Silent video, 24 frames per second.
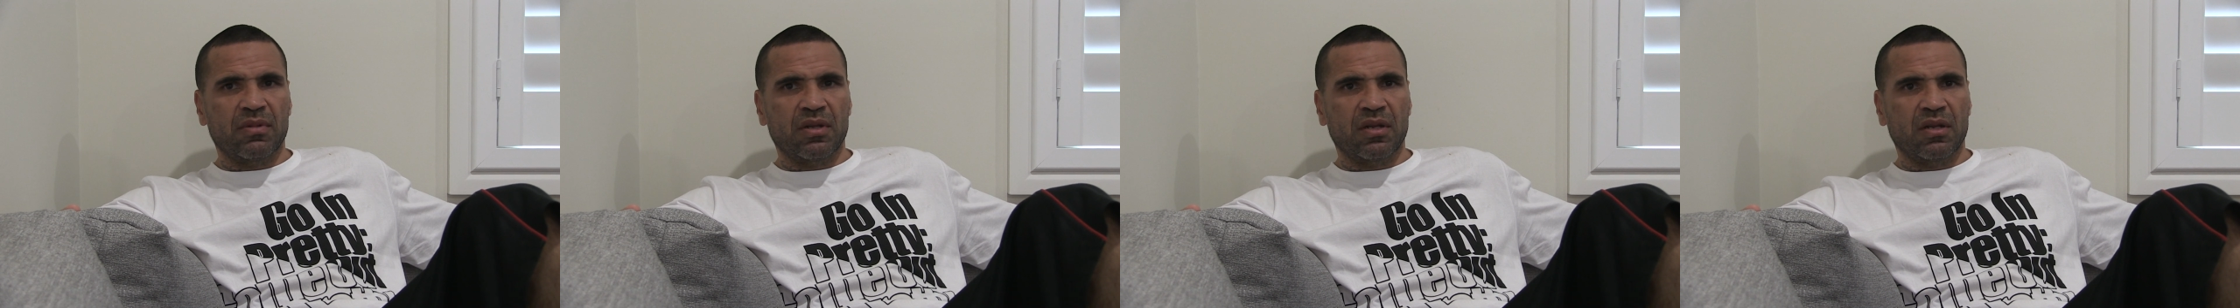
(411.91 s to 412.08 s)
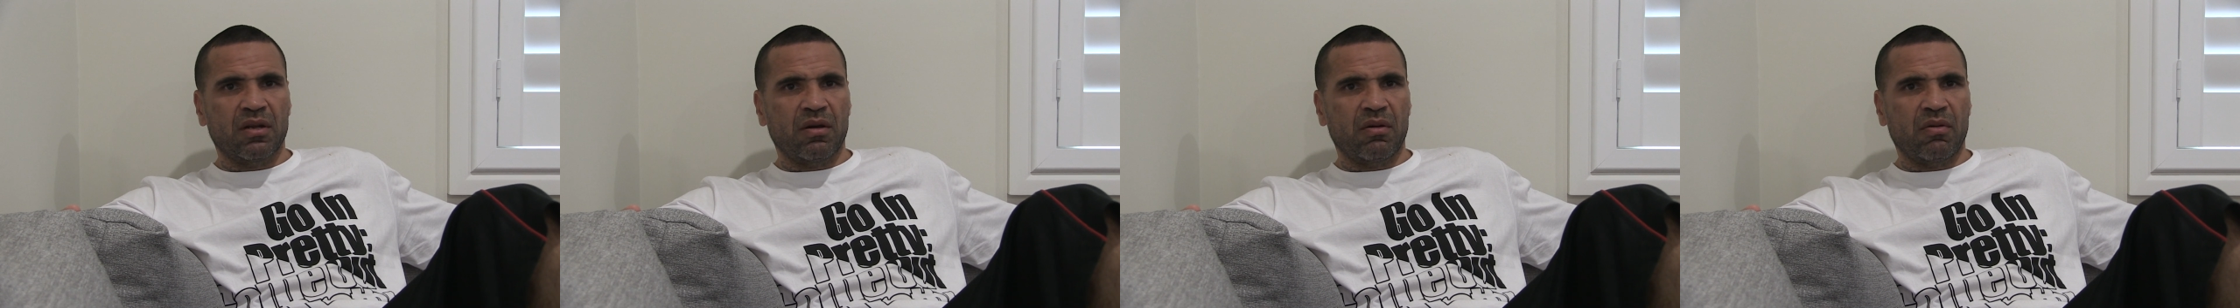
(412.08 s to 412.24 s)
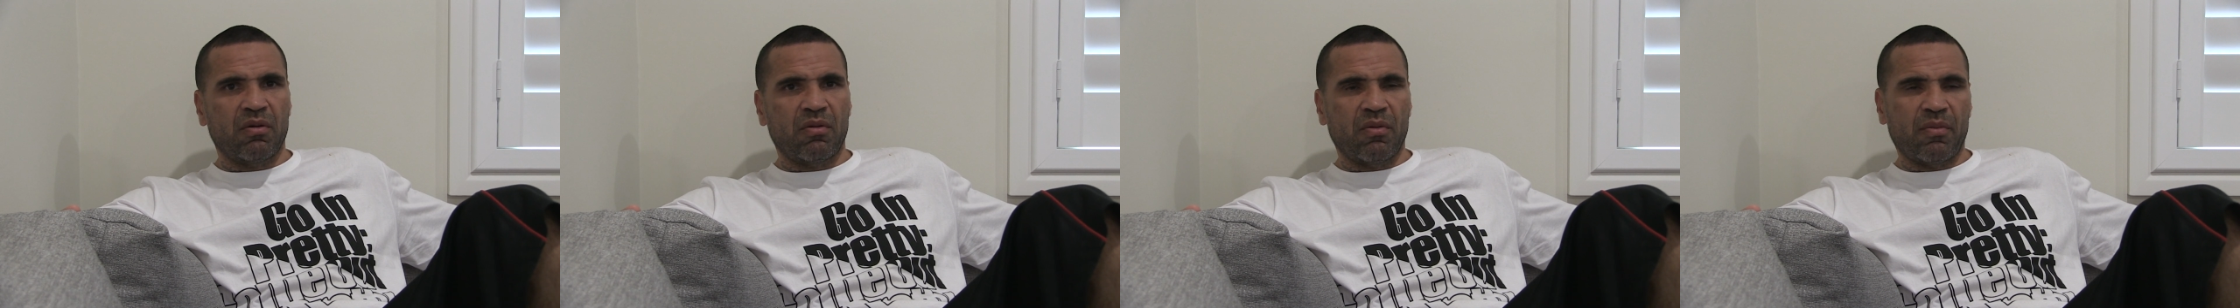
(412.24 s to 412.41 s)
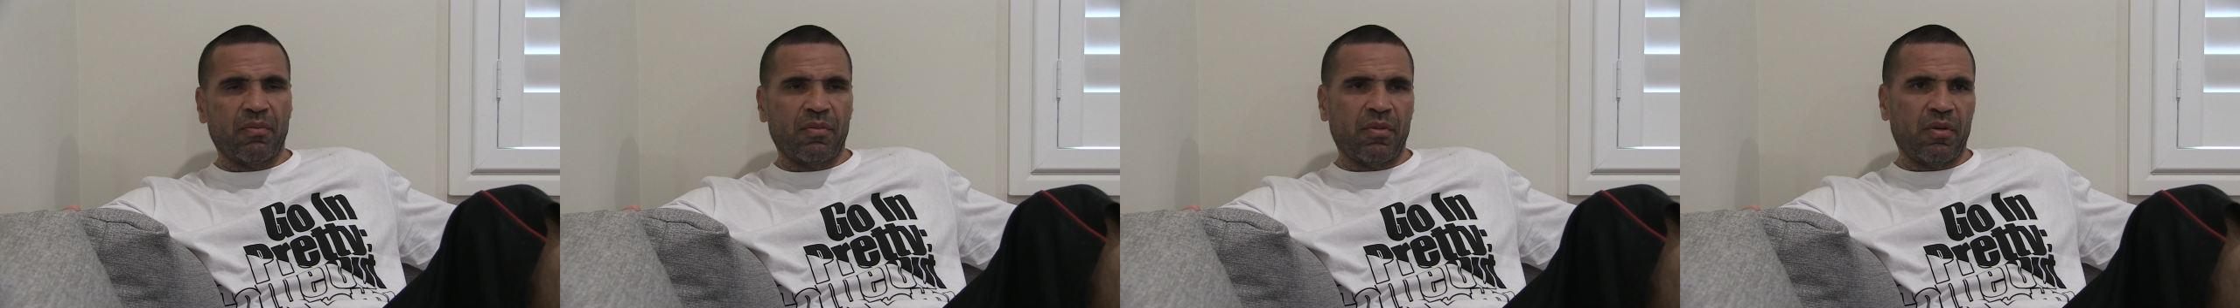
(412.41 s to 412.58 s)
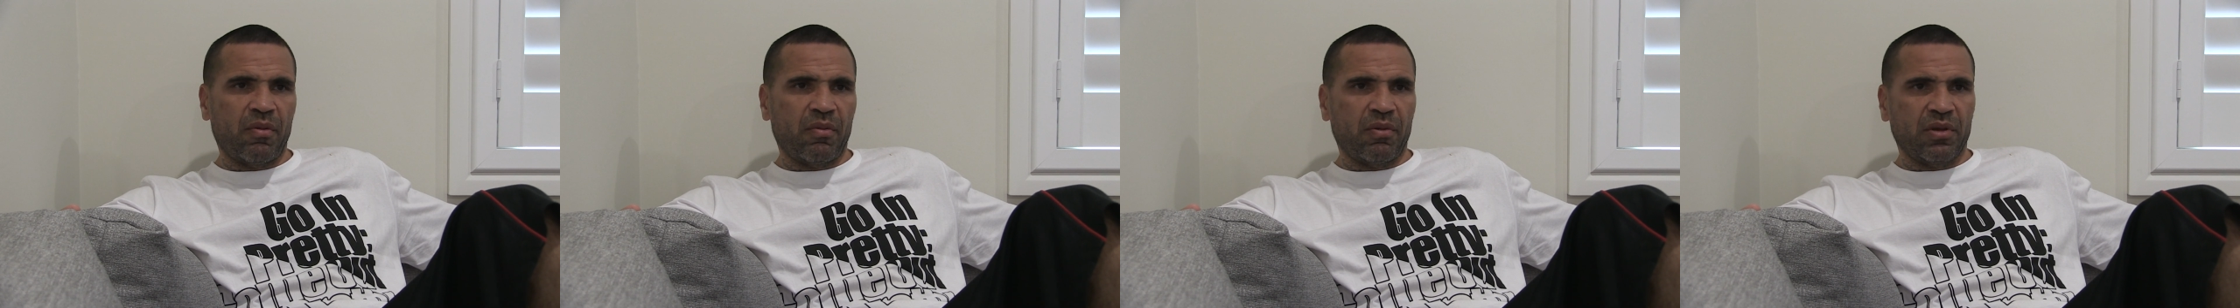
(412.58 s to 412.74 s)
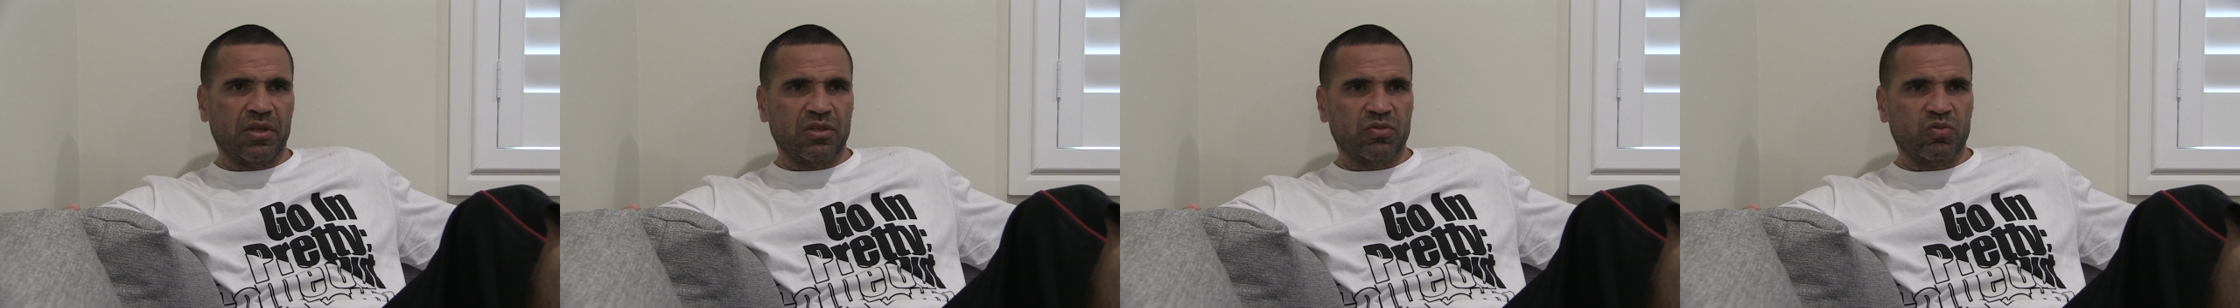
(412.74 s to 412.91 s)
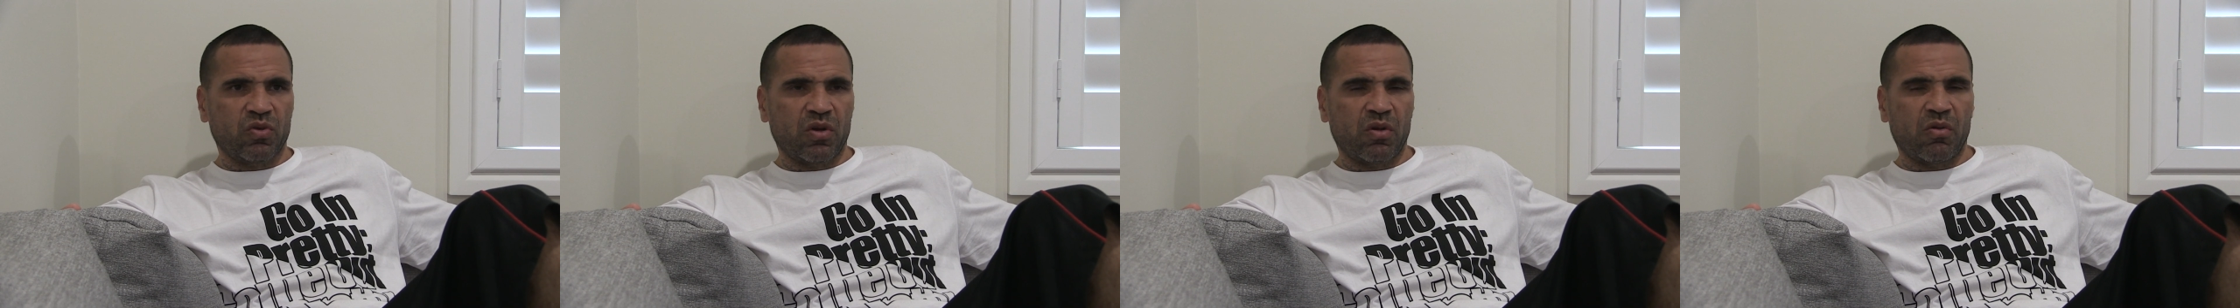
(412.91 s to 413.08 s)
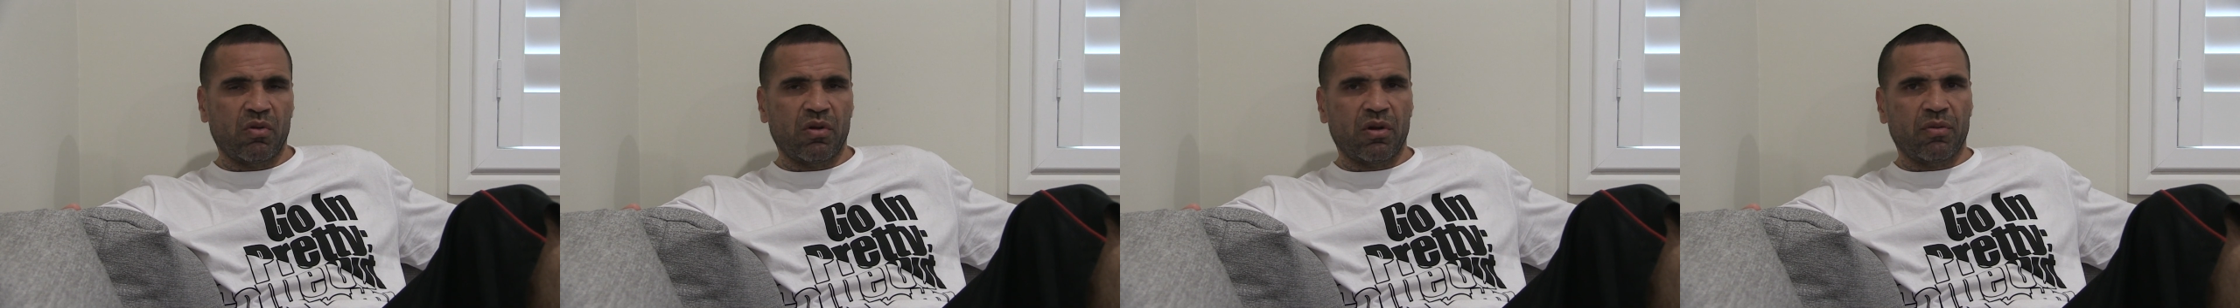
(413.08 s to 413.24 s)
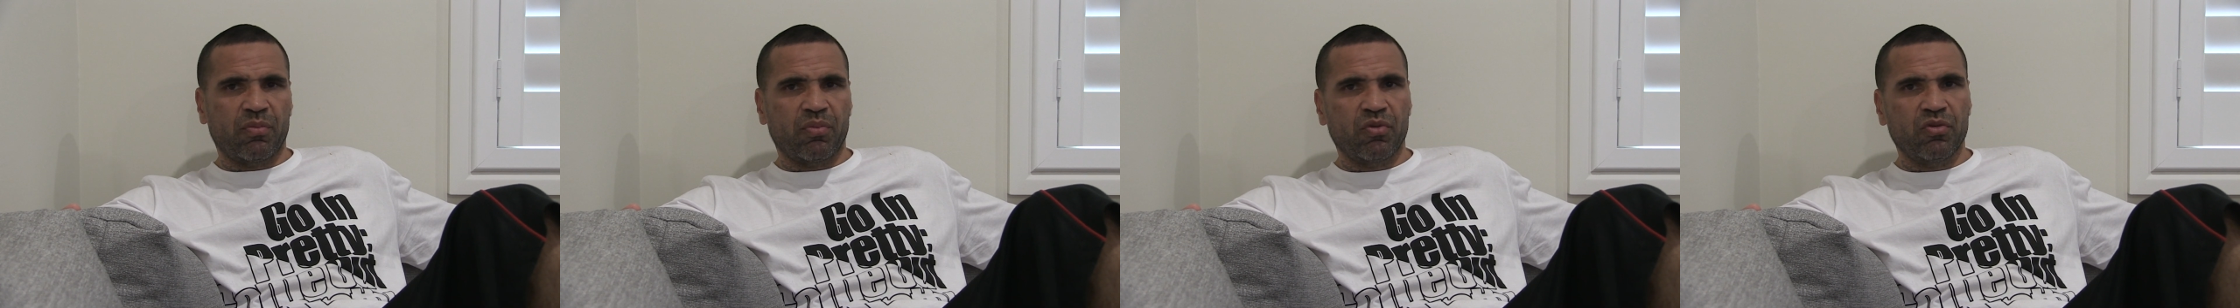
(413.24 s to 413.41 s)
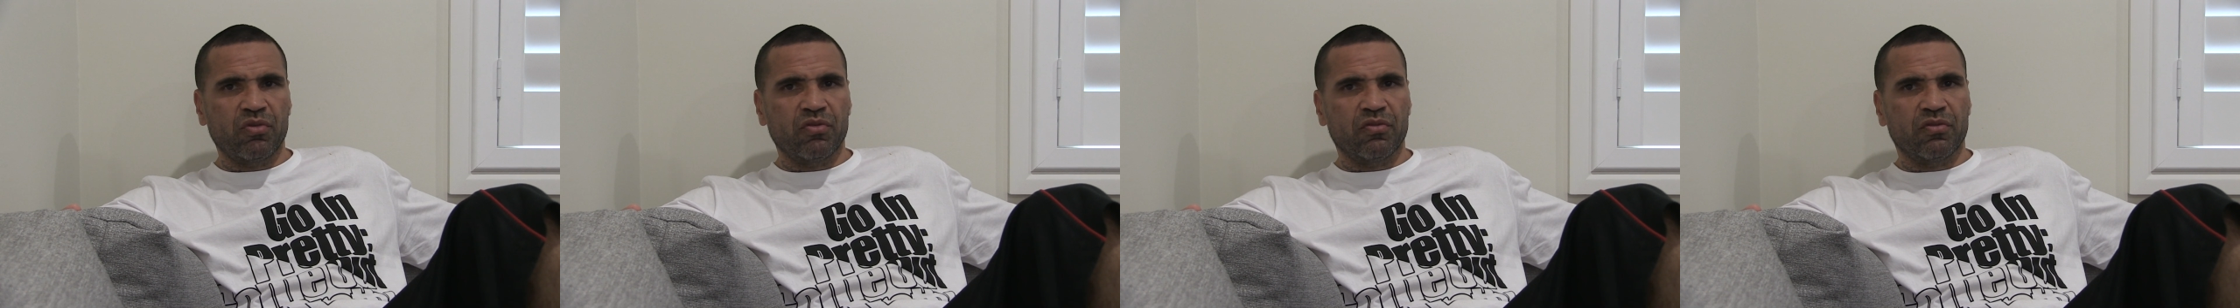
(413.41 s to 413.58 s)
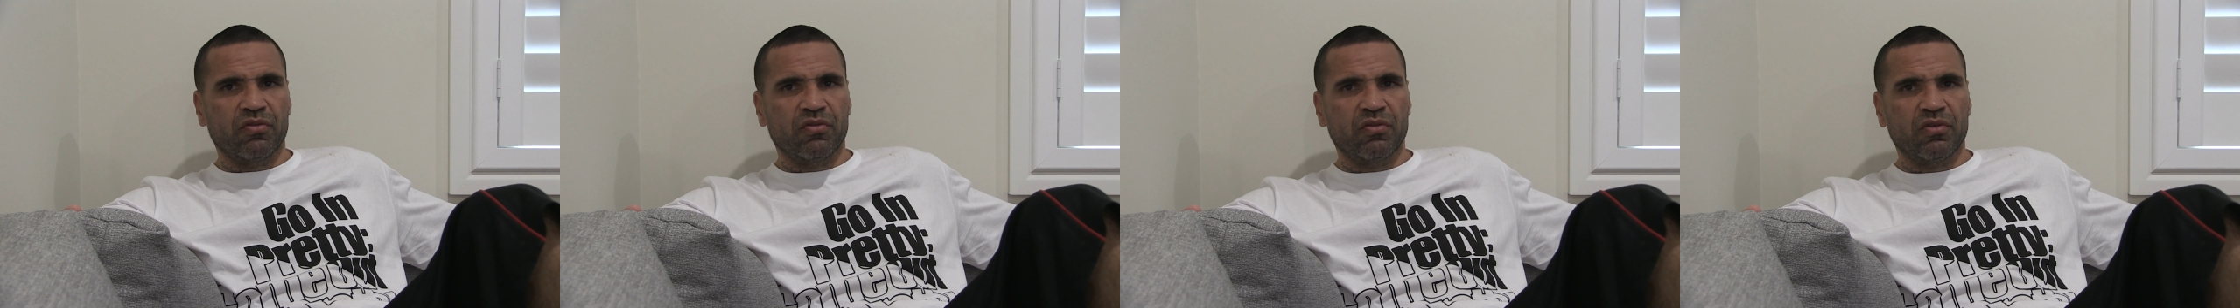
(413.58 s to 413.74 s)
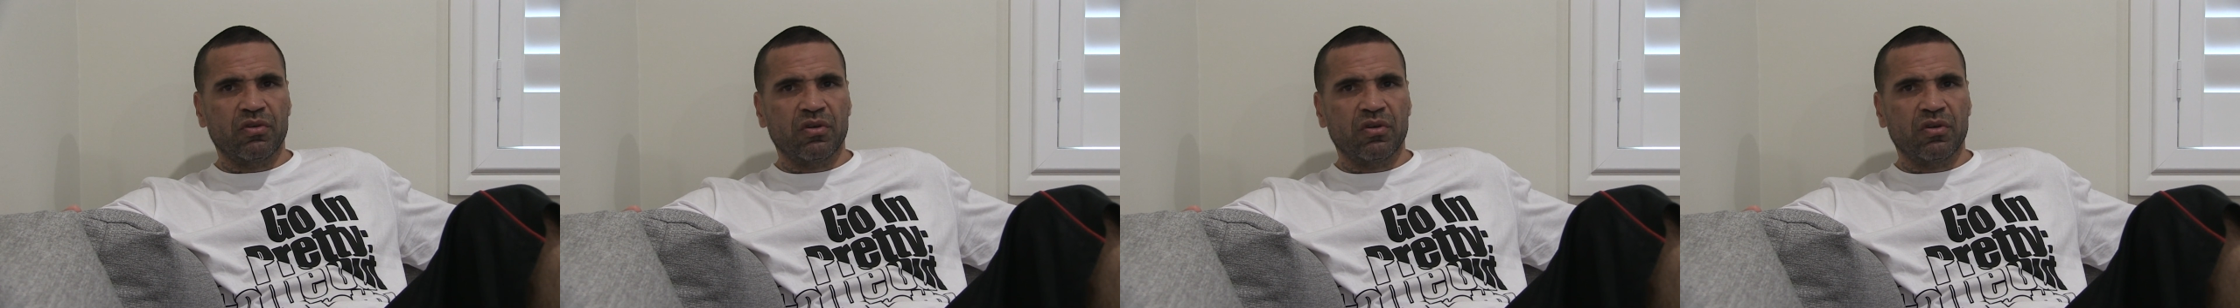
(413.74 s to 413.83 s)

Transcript: And that's what I want to prove.